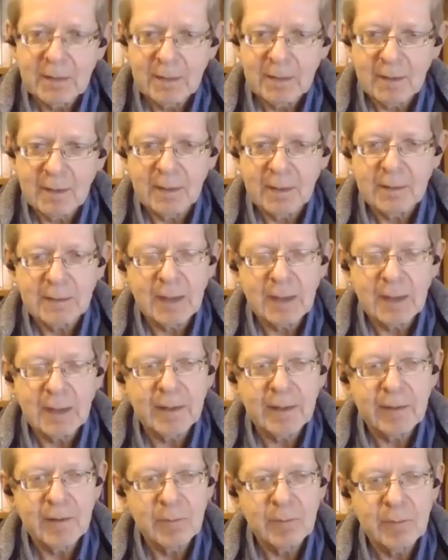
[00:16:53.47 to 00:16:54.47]
I
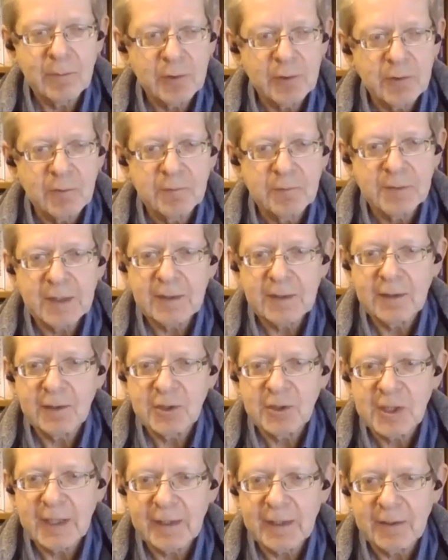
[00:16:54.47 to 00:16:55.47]
like the approach of setting a
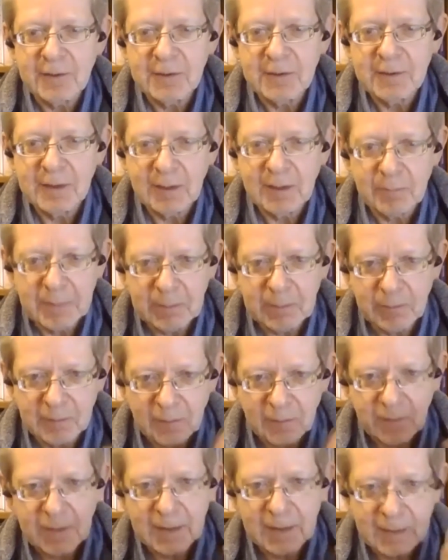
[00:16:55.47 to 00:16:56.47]
challenge to get people
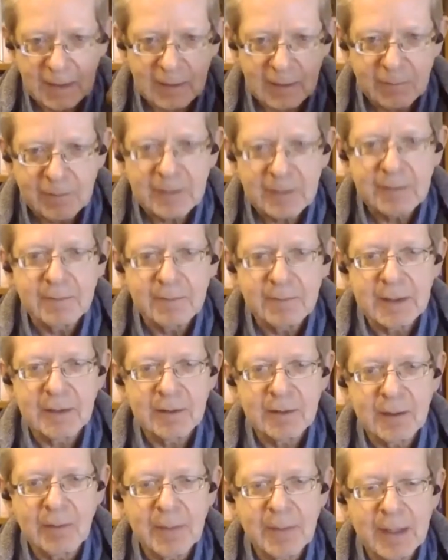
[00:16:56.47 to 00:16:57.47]
to think
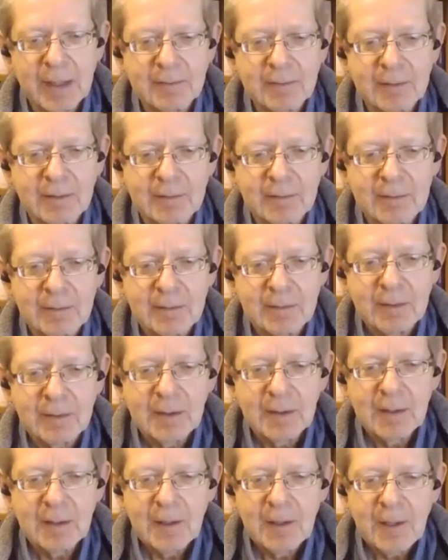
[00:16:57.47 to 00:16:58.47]
innovatively about it.
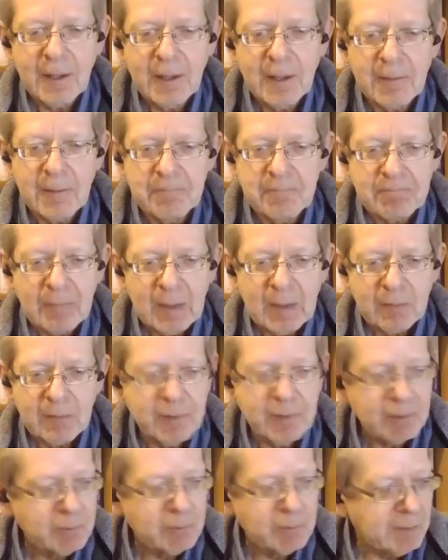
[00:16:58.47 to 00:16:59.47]

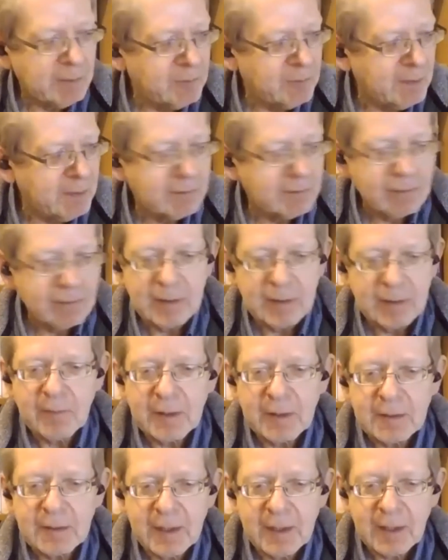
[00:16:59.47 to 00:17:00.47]
Finally, we're coming to the end of
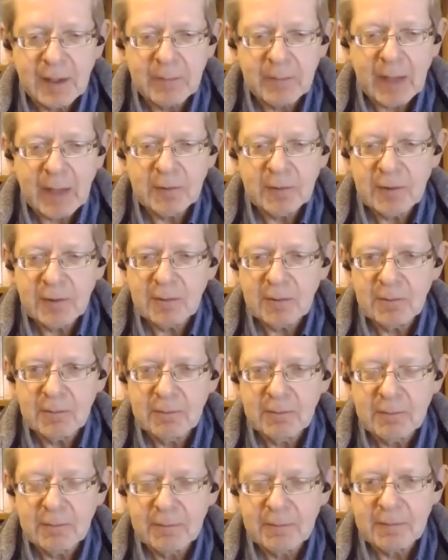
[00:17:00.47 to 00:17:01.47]
our time. How would you
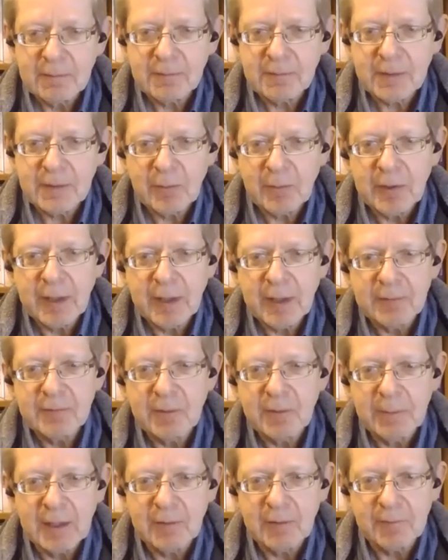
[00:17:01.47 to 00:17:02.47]
summarize the
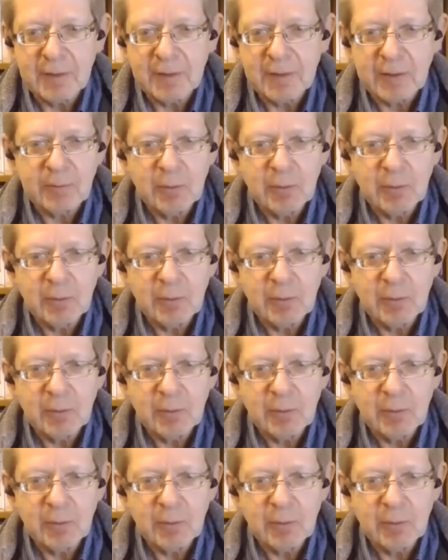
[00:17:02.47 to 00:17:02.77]
benefits?